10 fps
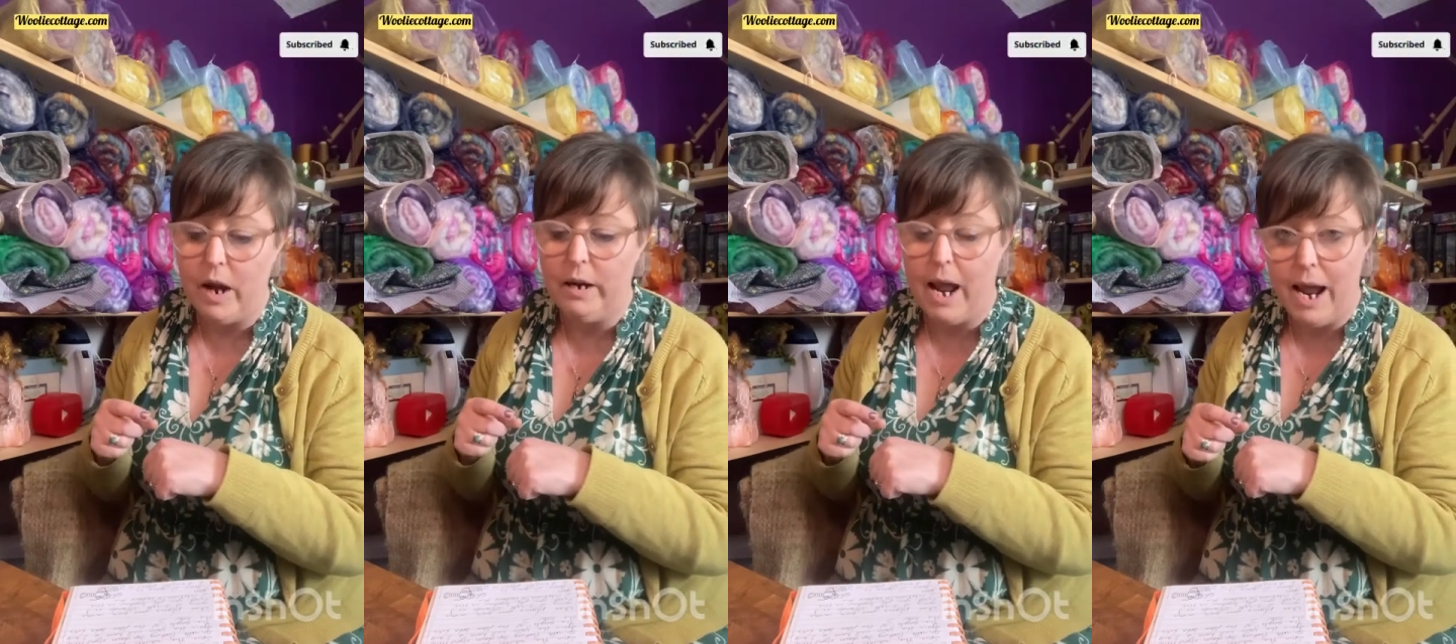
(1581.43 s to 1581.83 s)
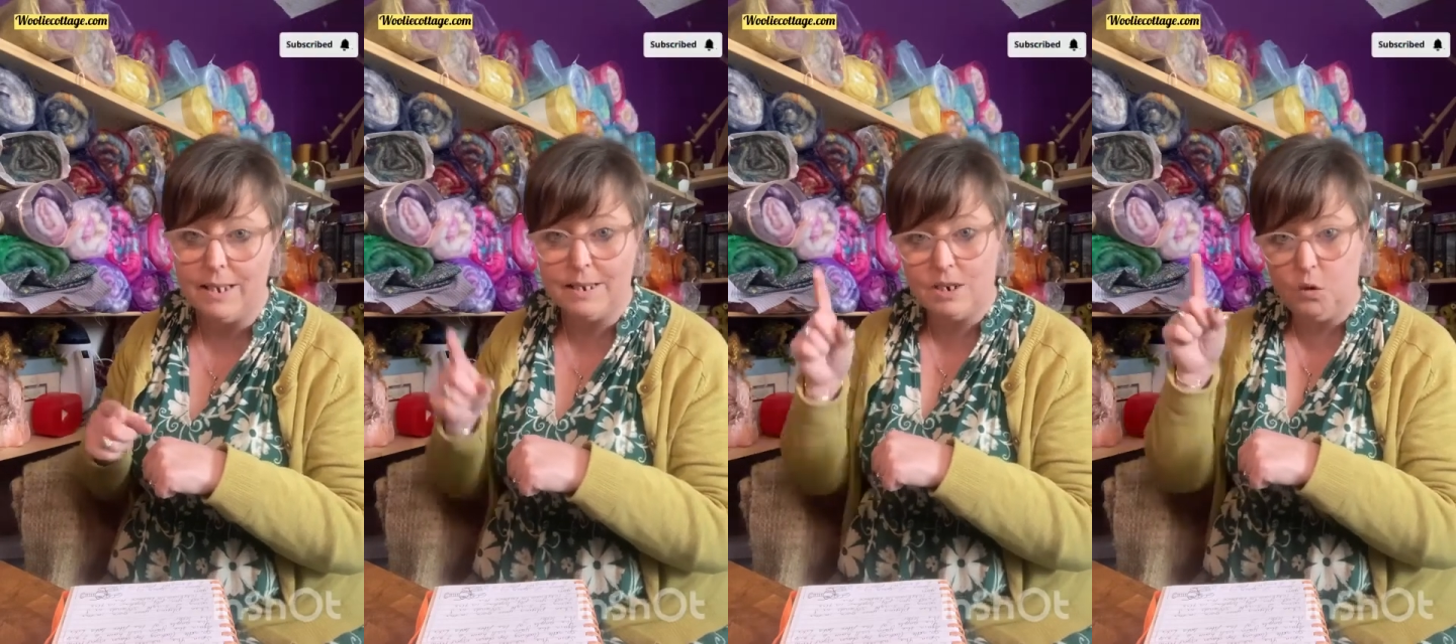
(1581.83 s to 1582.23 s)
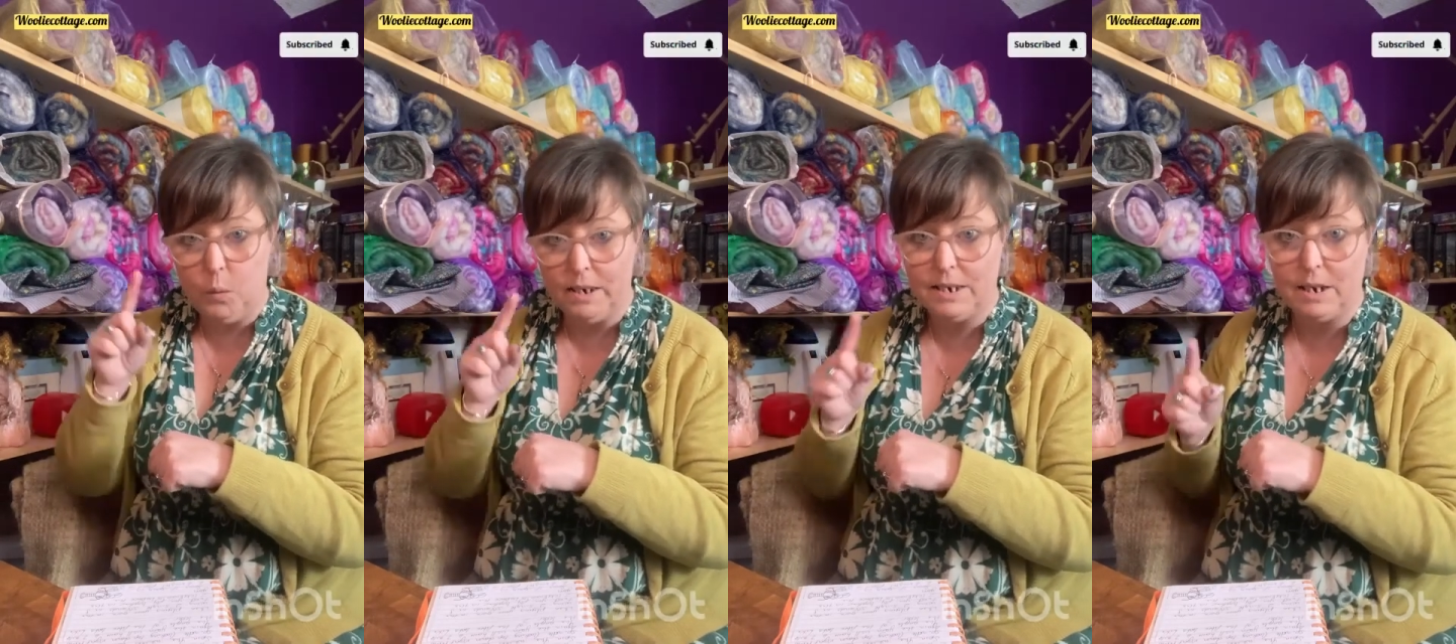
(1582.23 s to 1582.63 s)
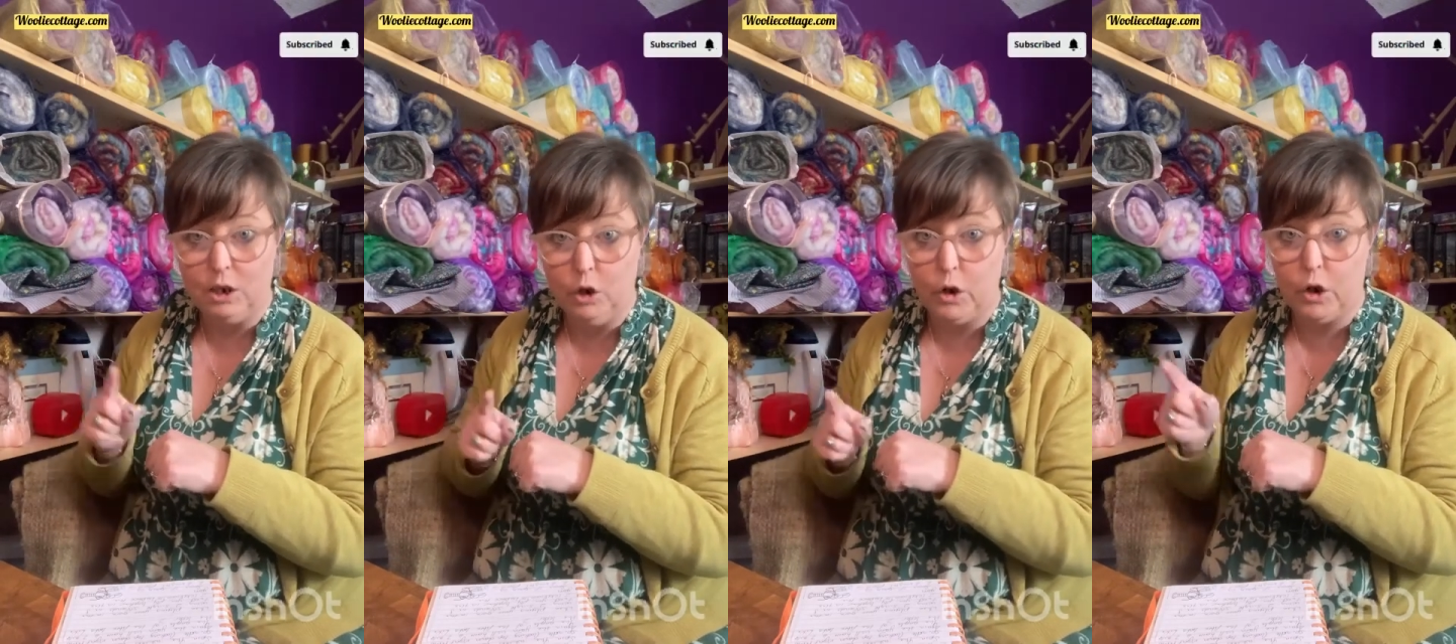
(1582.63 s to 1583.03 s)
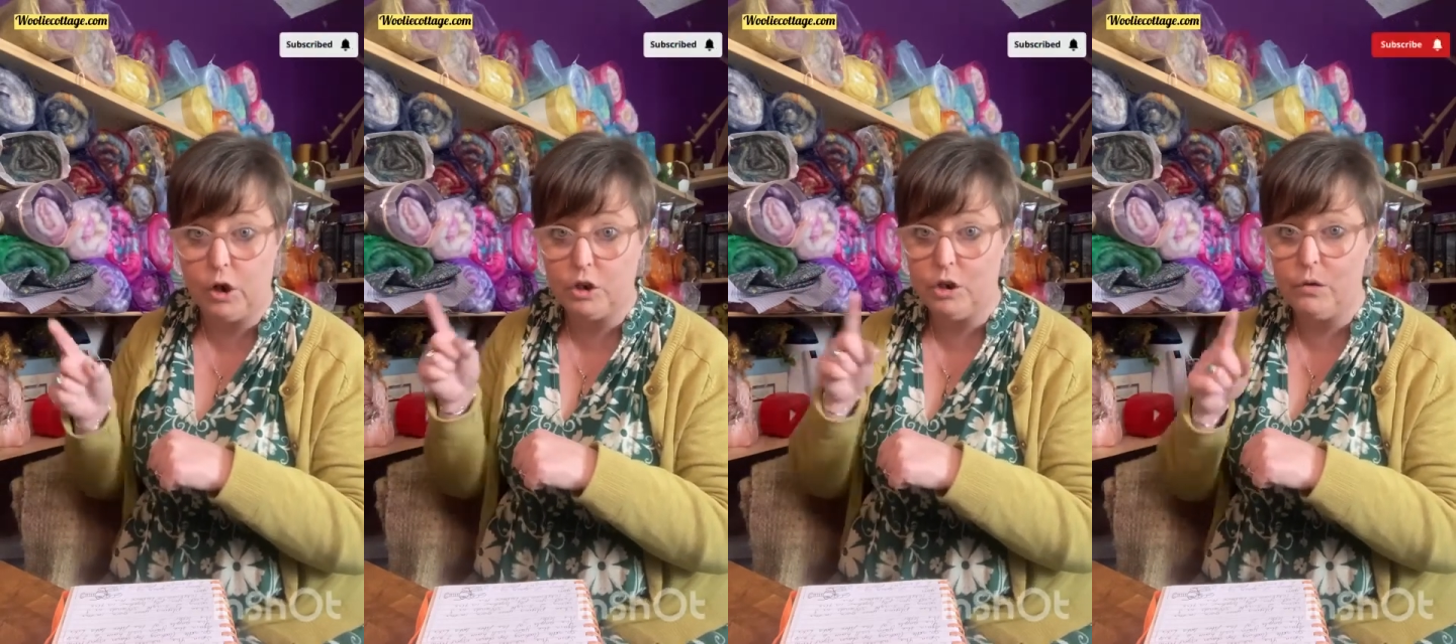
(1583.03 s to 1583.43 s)
an S twist look
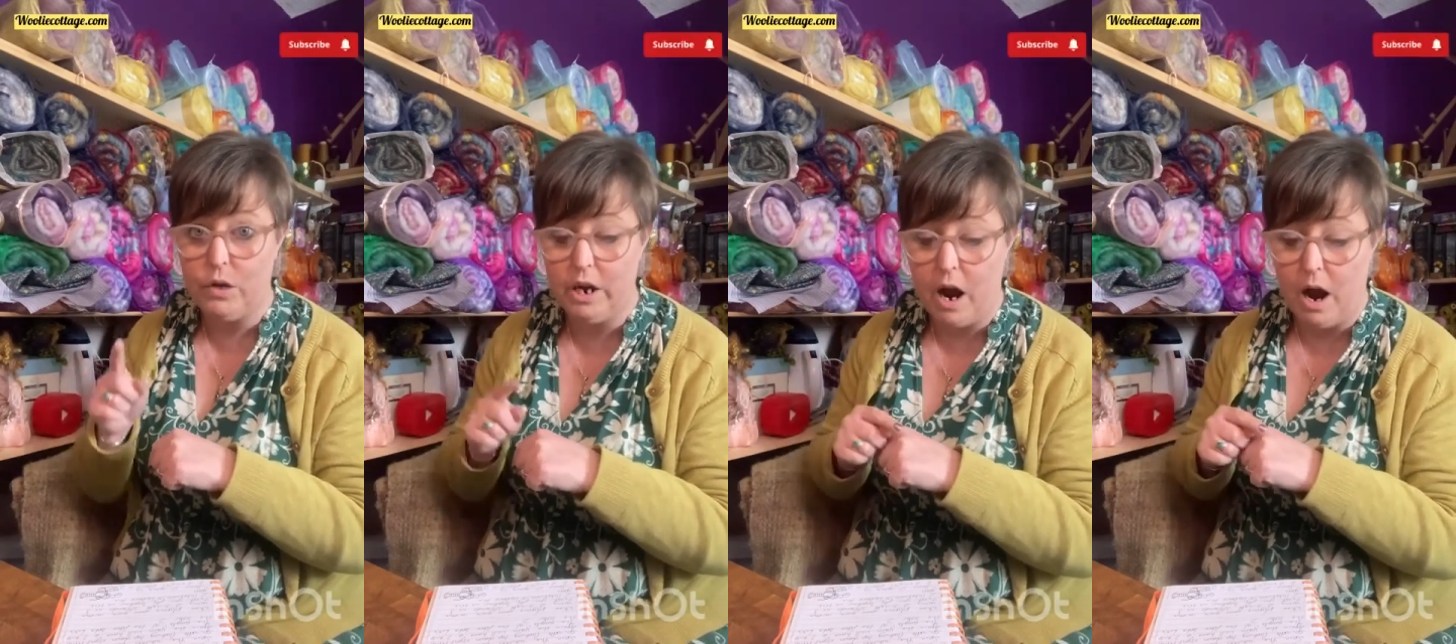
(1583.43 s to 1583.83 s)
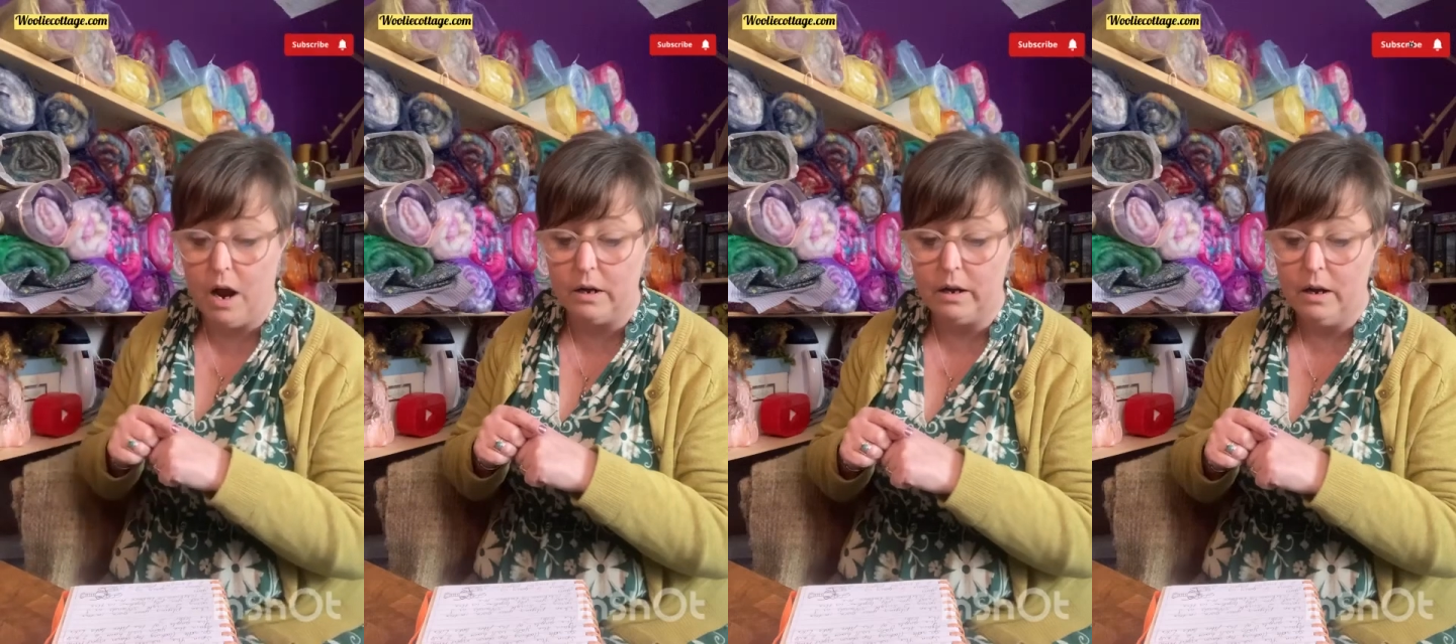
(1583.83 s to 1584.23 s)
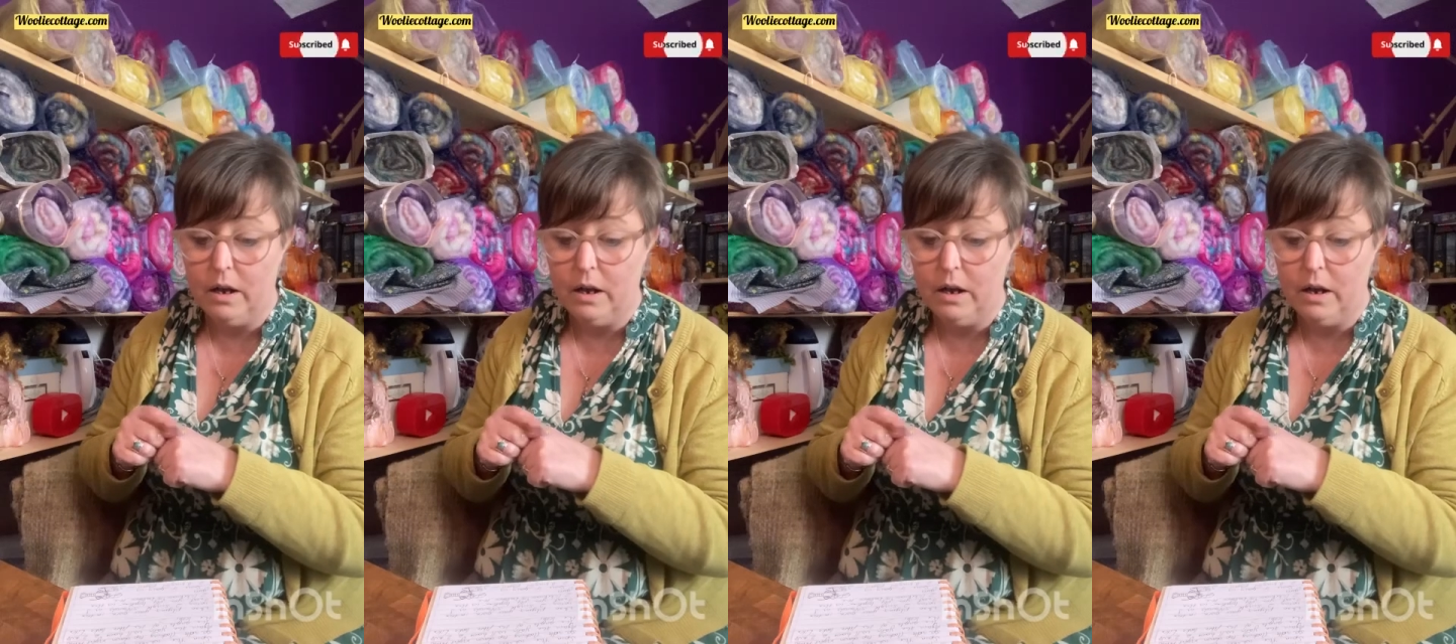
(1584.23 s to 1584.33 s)
to the yarn.